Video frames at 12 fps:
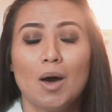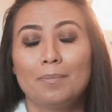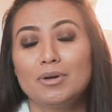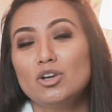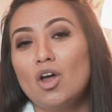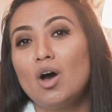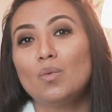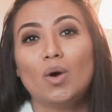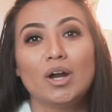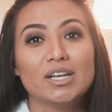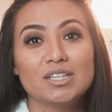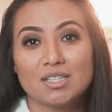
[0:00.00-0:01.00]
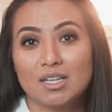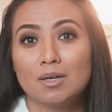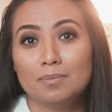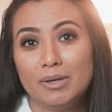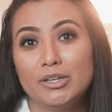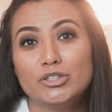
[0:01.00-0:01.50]
but not wanting to
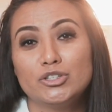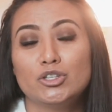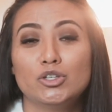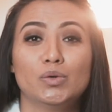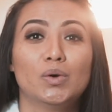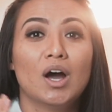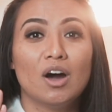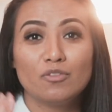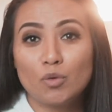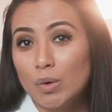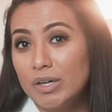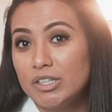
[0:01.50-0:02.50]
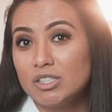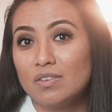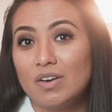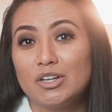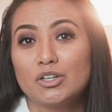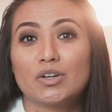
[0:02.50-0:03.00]
commit to 4 years of
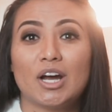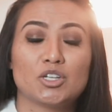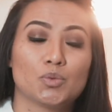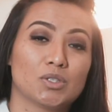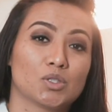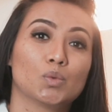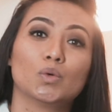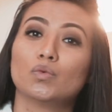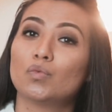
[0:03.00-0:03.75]
undergraduate school,